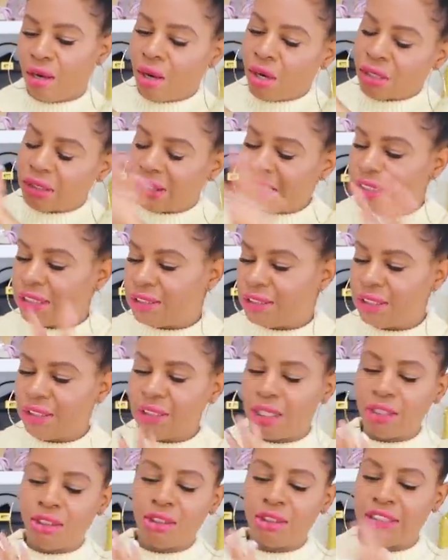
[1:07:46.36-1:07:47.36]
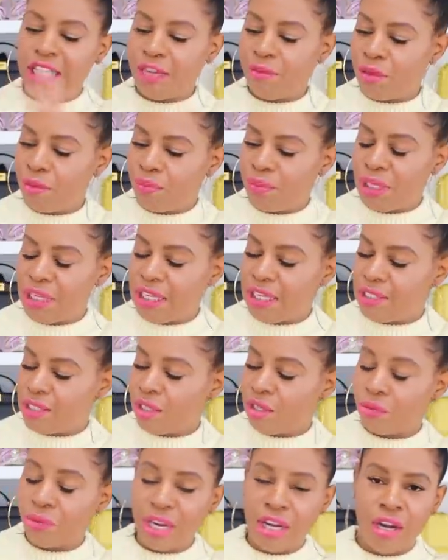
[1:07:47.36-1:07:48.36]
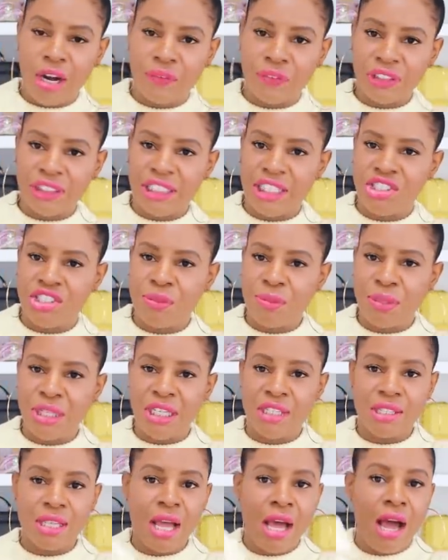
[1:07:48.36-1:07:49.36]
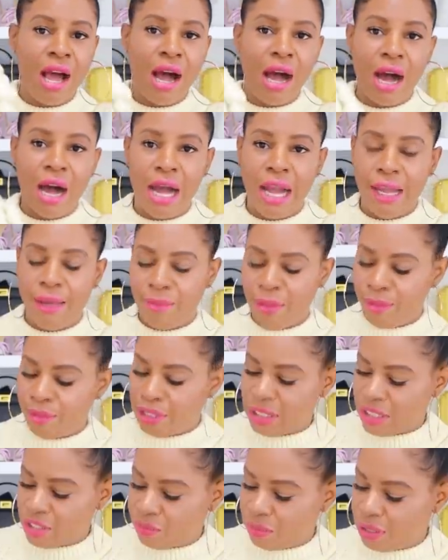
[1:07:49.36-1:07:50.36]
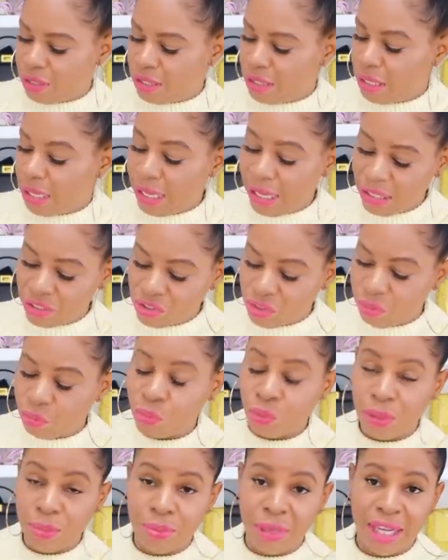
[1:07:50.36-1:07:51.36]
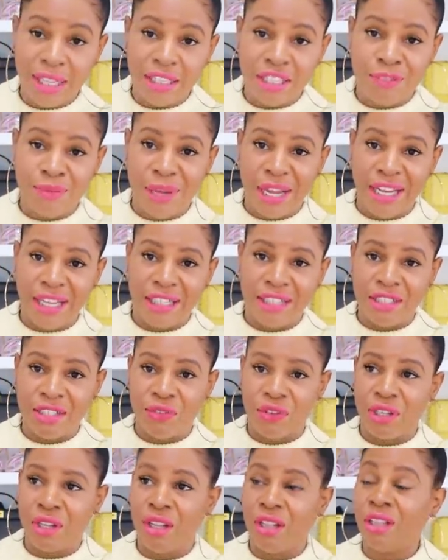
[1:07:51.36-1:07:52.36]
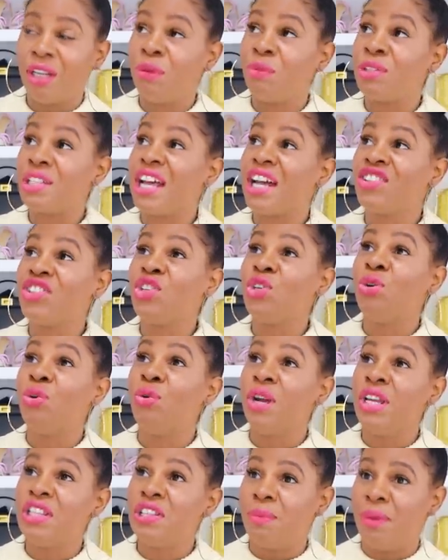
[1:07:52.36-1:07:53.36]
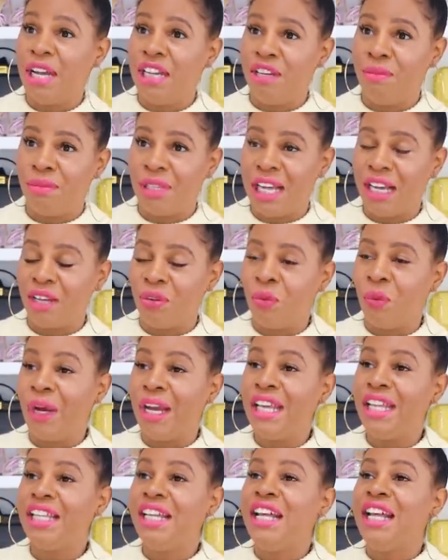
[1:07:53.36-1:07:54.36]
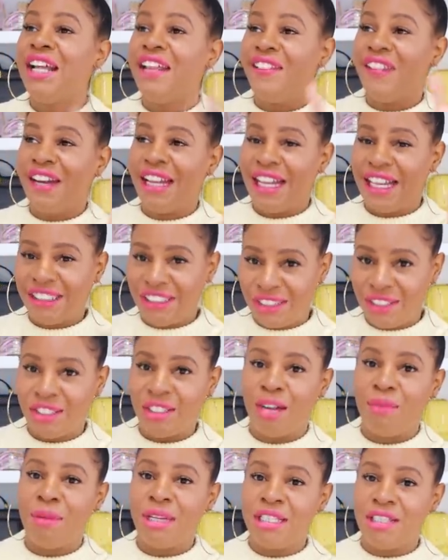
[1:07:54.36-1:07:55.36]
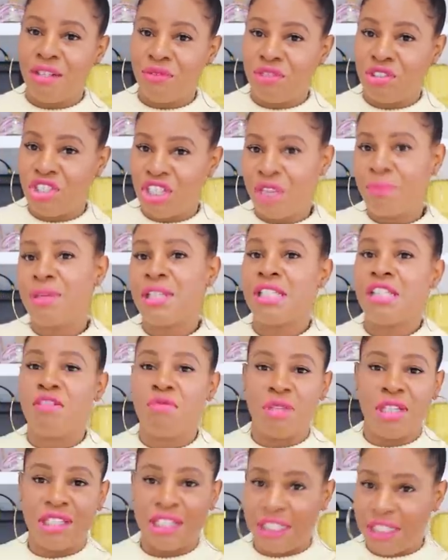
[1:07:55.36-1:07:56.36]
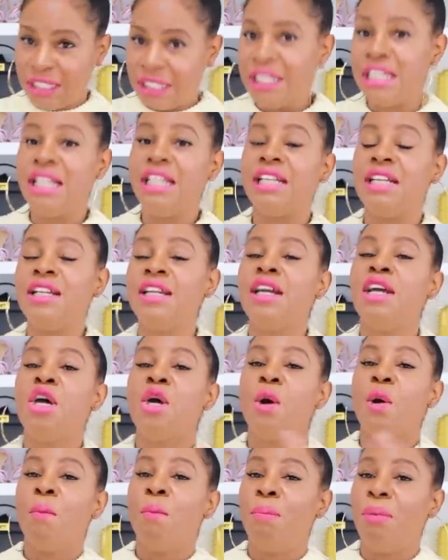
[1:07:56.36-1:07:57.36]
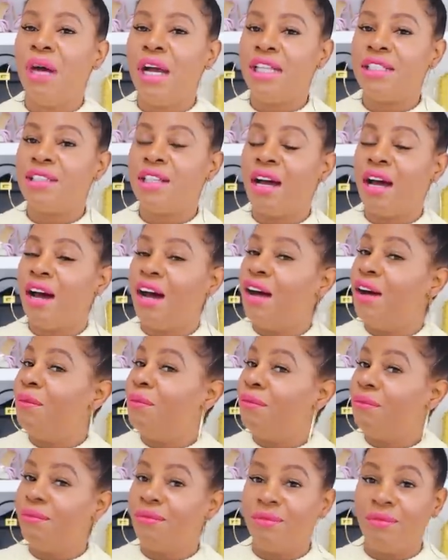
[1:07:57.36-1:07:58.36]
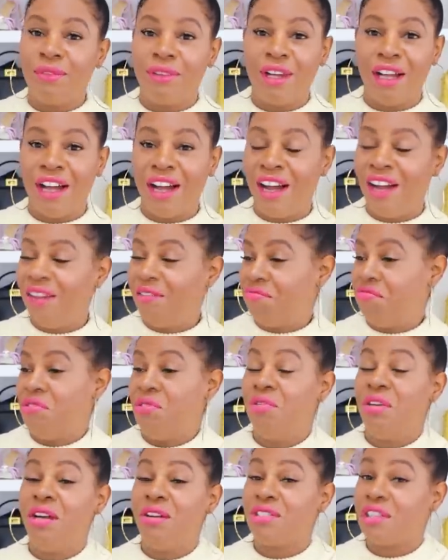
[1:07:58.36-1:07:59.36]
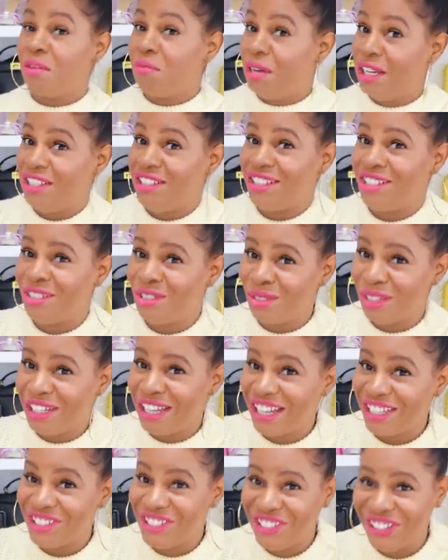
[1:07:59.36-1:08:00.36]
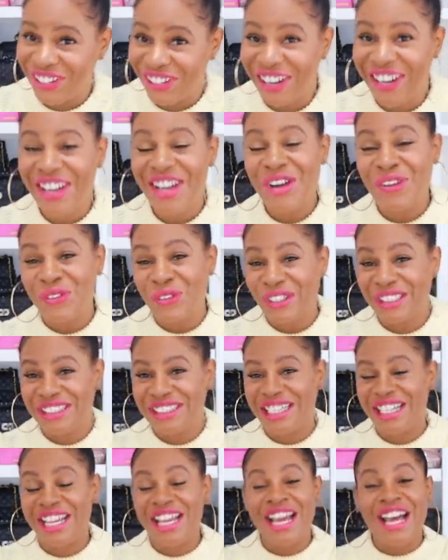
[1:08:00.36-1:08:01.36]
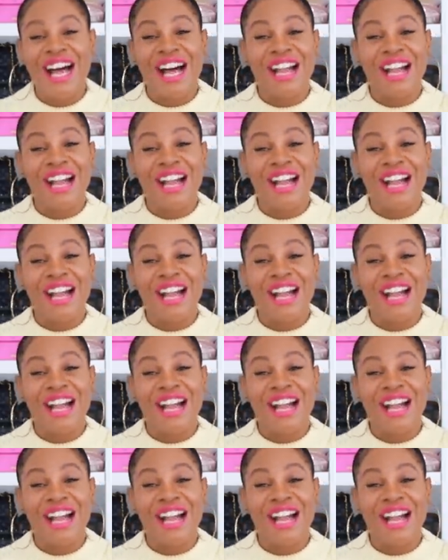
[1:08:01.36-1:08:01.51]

artistic, a statement piece, a great conversation piece. I am obsessed with it. I actually would buy this bag in a different color. I was actually going to buy it in black and white. Then I had to stop myself and check myself because I didn't need it. But um, who knows? I might just do it next year. We'll see.